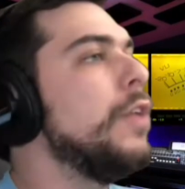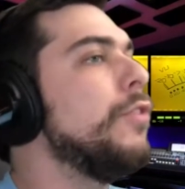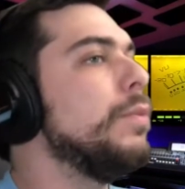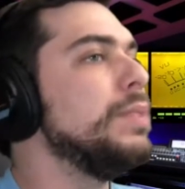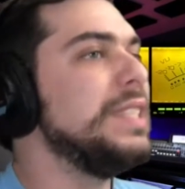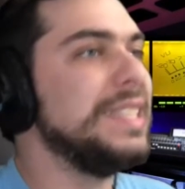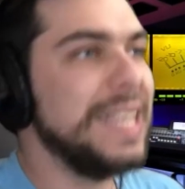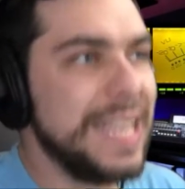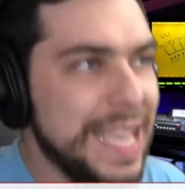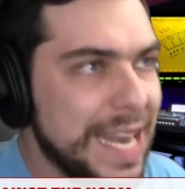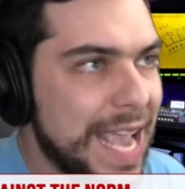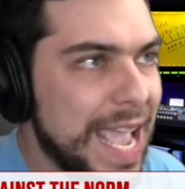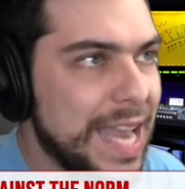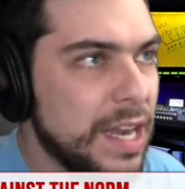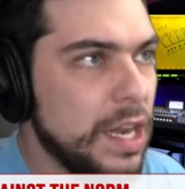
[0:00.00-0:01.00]
from
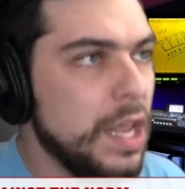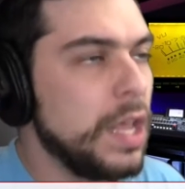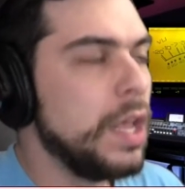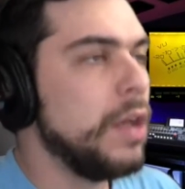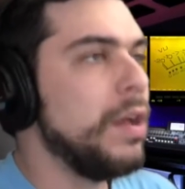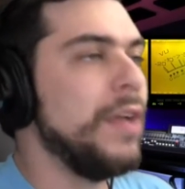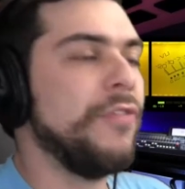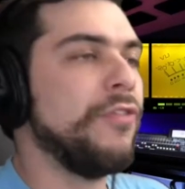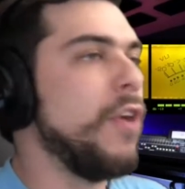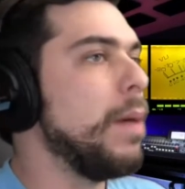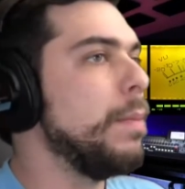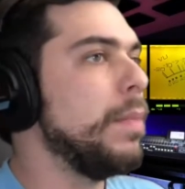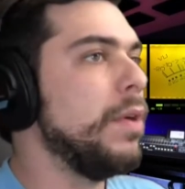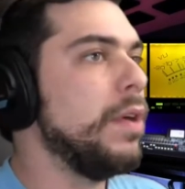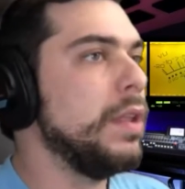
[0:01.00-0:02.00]
CNN,
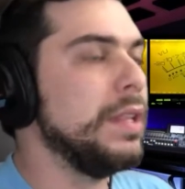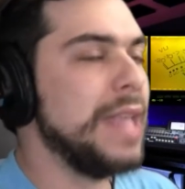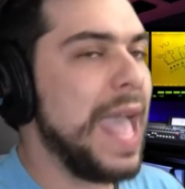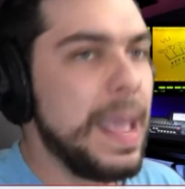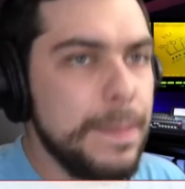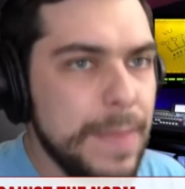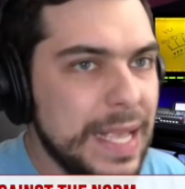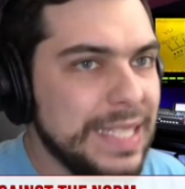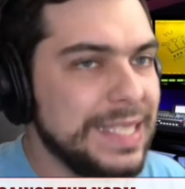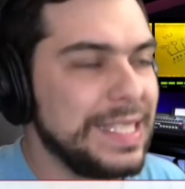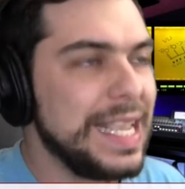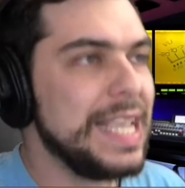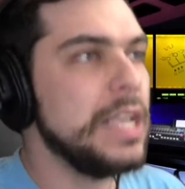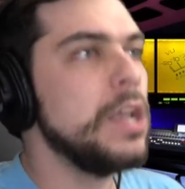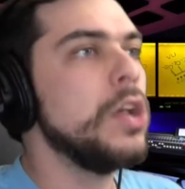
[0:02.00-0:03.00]
from
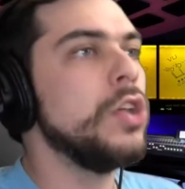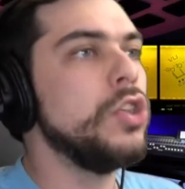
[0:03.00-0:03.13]
NBC.